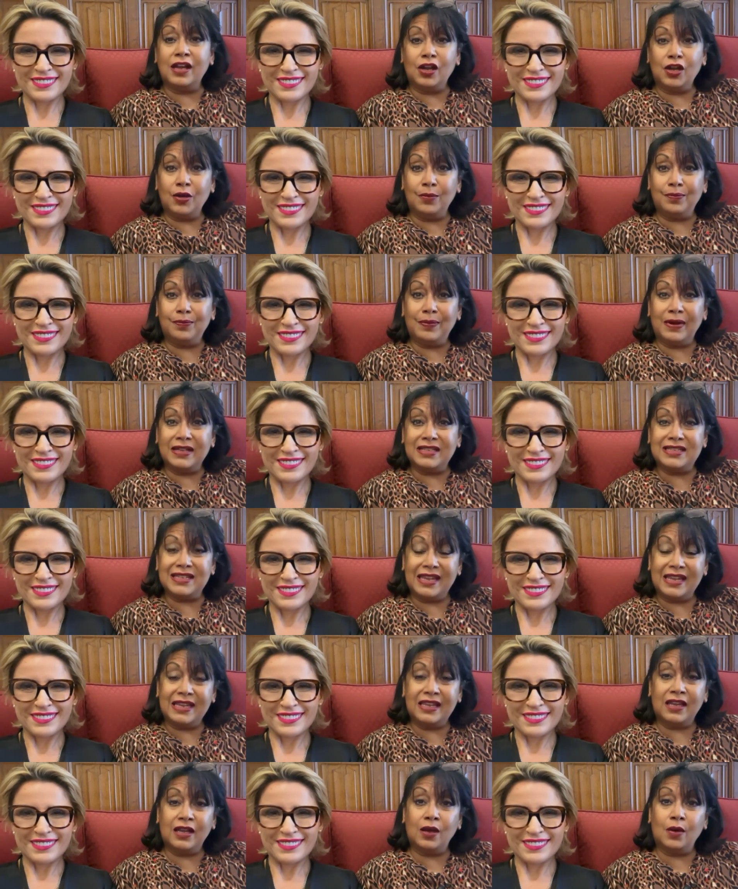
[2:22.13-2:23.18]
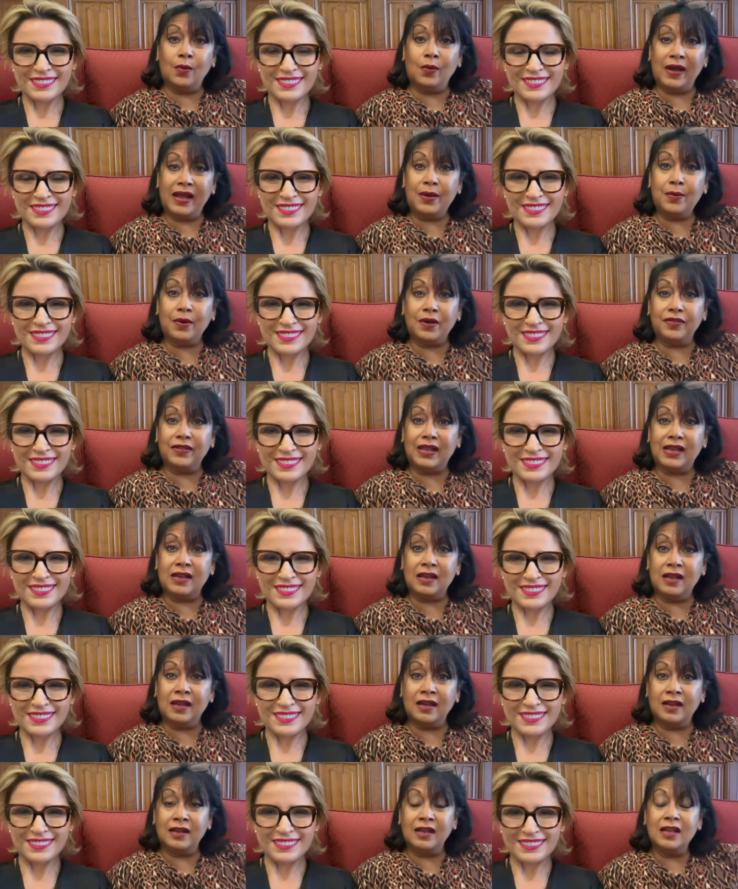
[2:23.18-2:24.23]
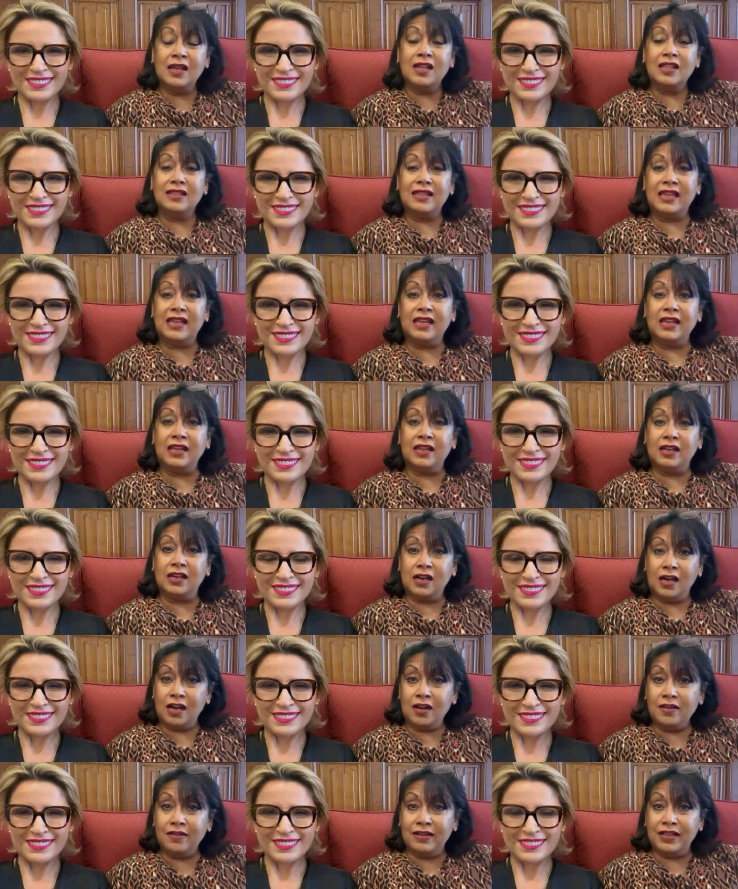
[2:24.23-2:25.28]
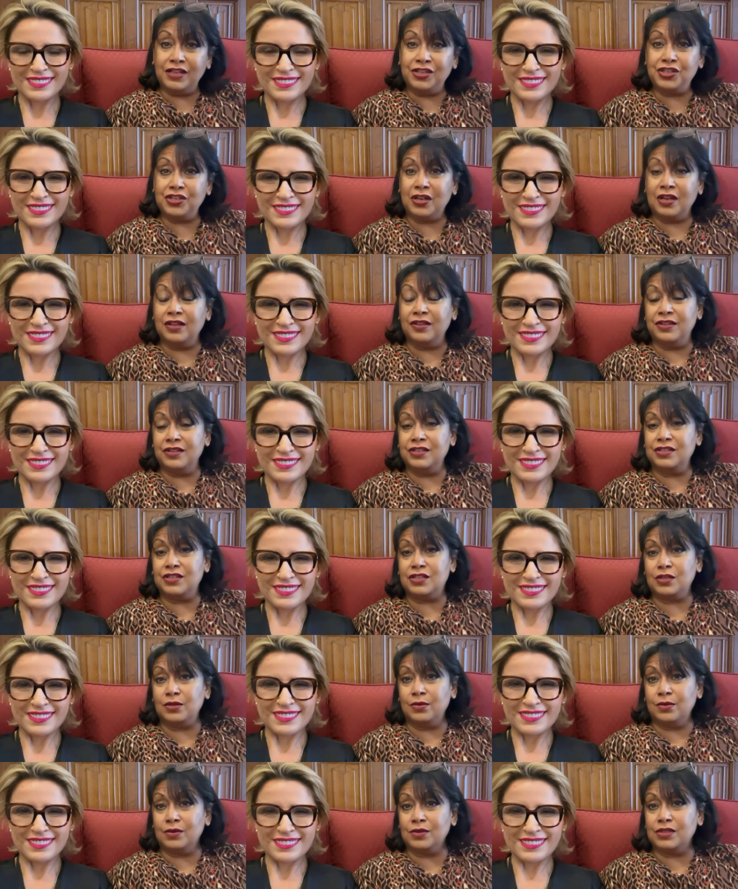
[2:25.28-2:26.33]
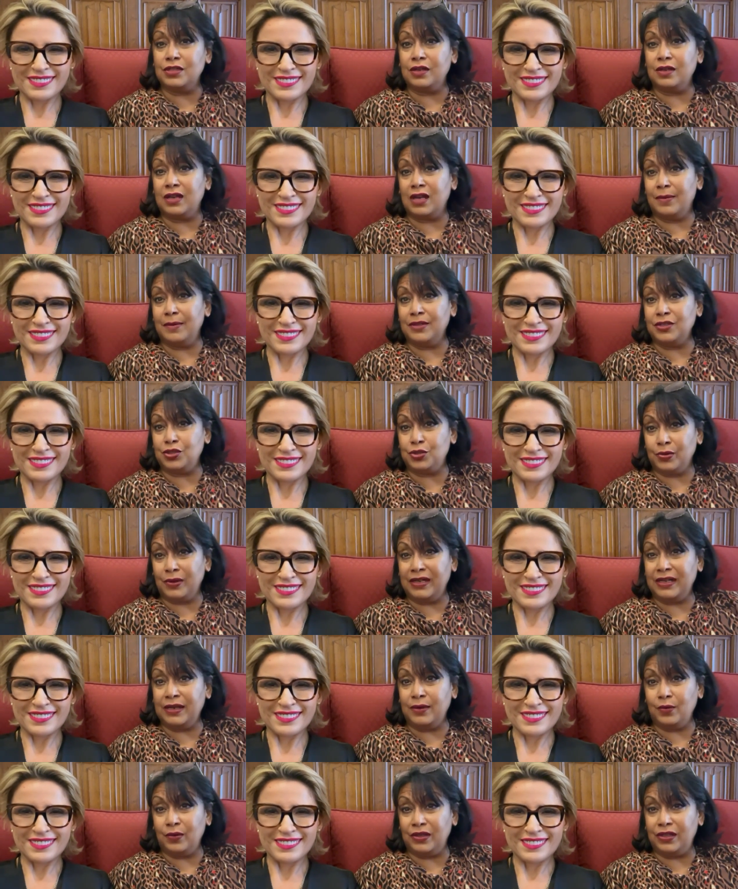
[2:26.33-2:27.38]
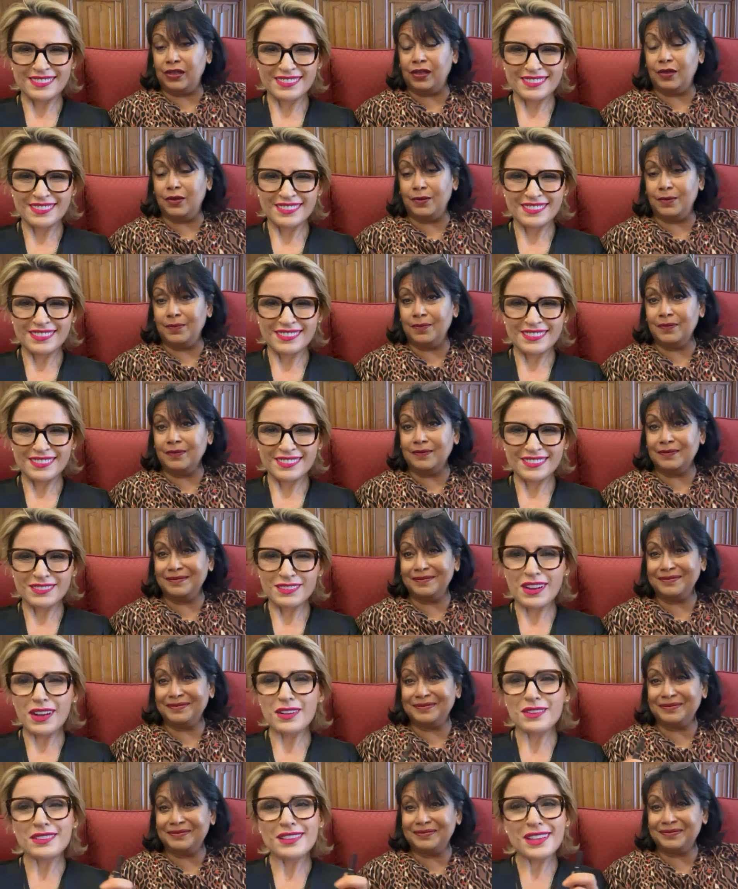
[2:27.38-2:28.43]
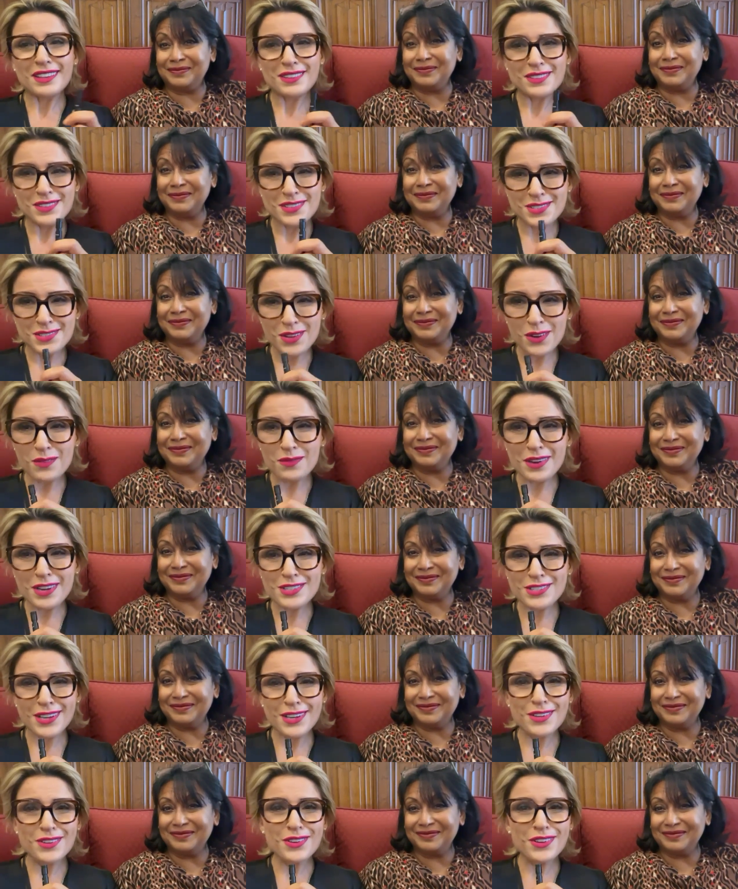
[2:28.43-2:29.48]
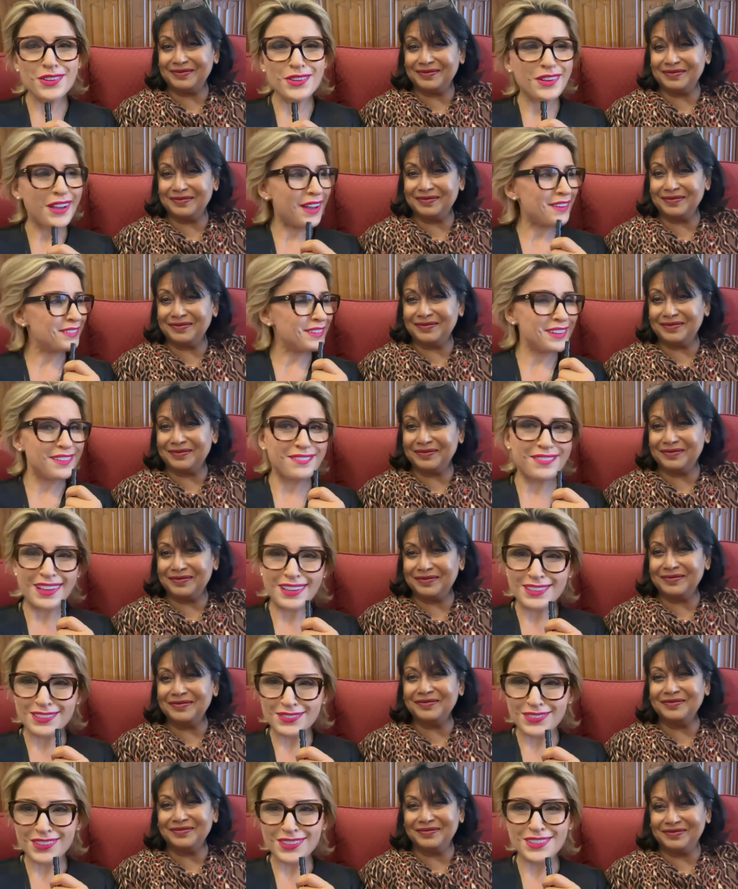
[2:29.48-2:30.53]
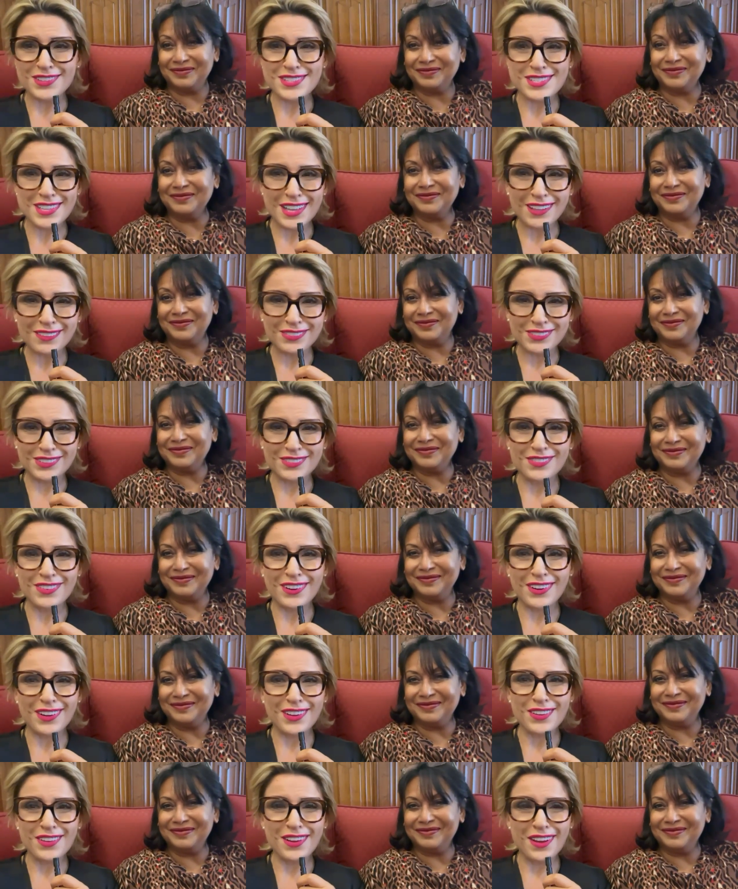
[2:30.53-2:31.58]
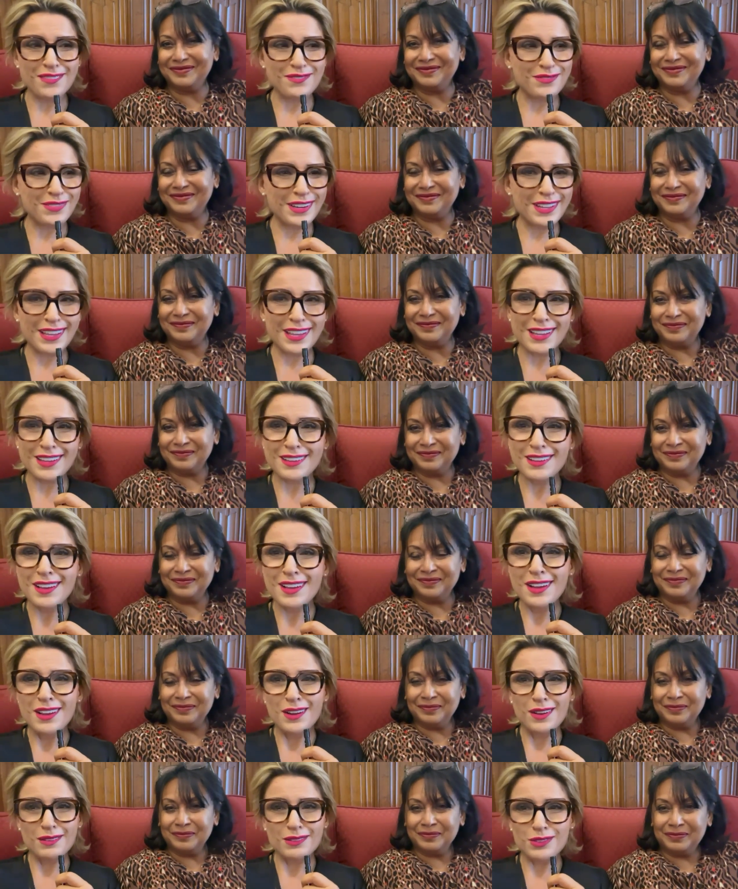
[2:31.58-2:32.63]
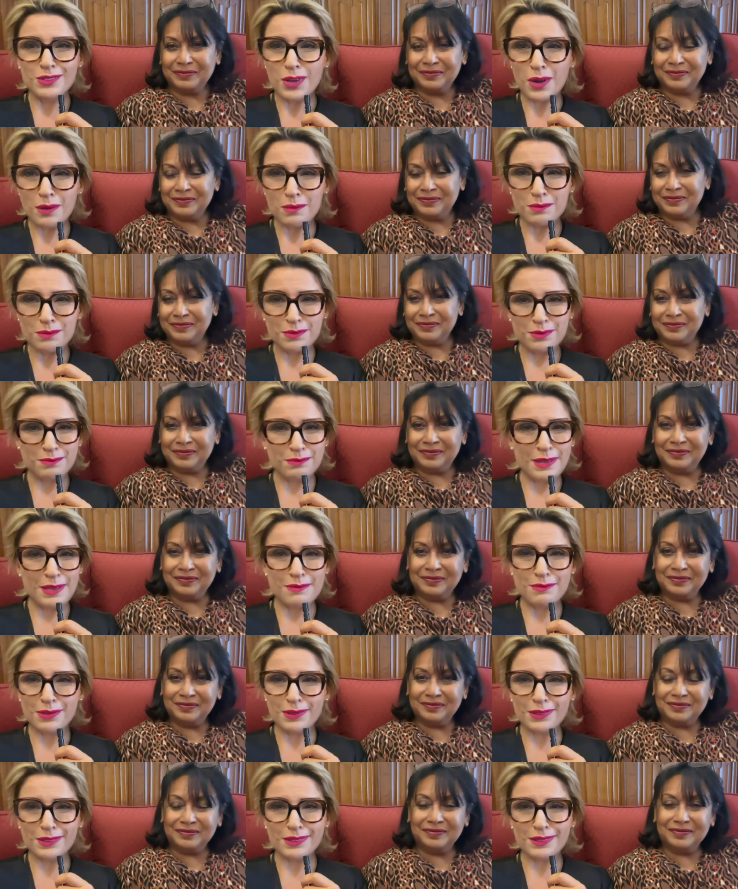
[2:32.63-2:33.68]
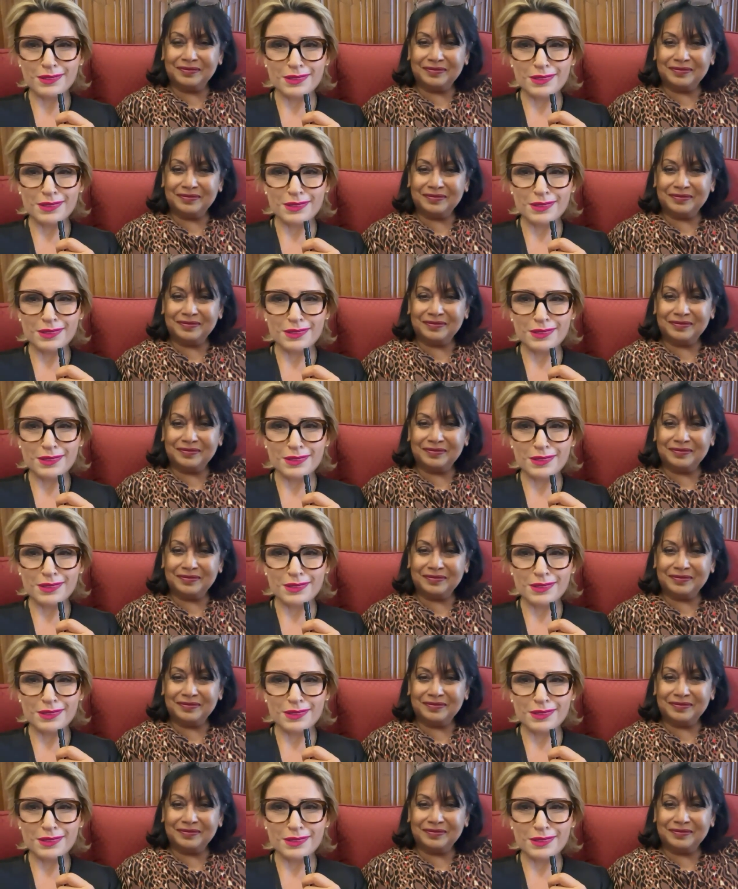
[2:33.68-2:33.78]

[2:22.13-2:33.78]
Speaker 1: hope by taking away what they learn, they encourage others to also come and join in with you.
Speaker 2: Well, thank you so much. I know you have an event for yourself tomorrow. You are bringing top people,